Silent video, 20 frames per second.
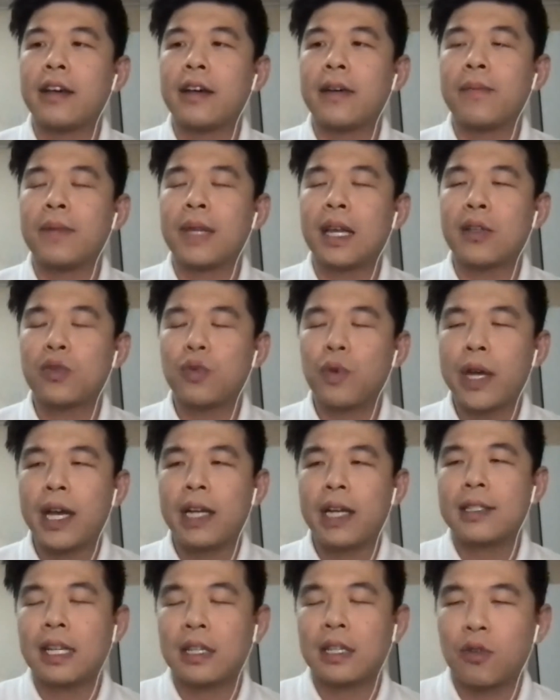that's where
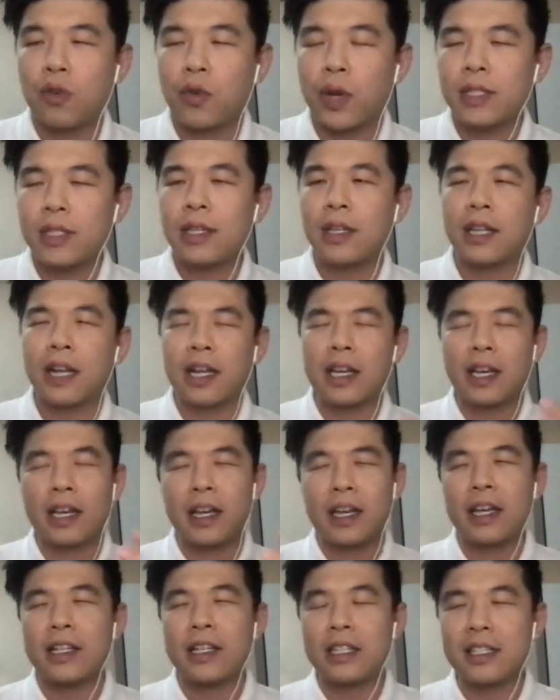I started questioning, like,
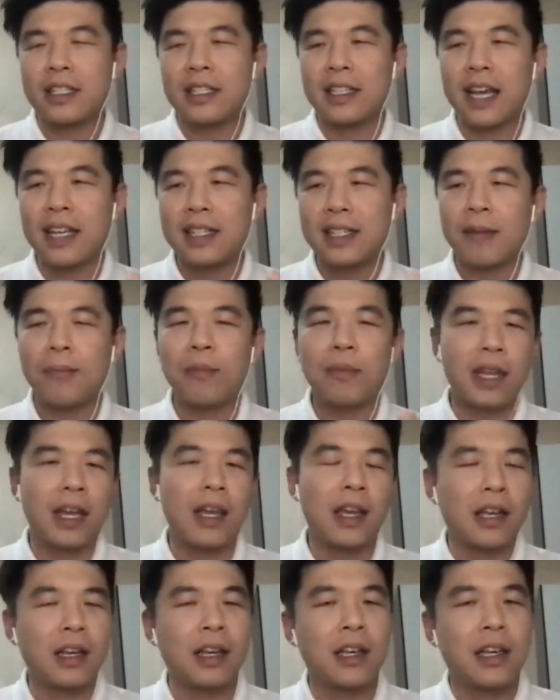is there
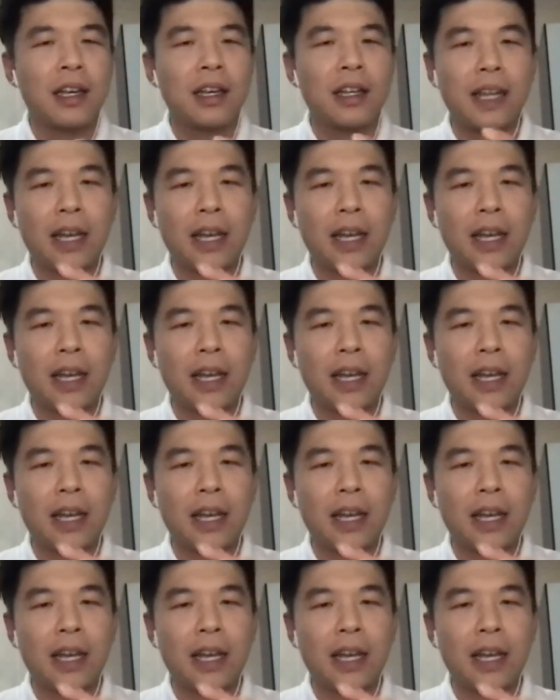something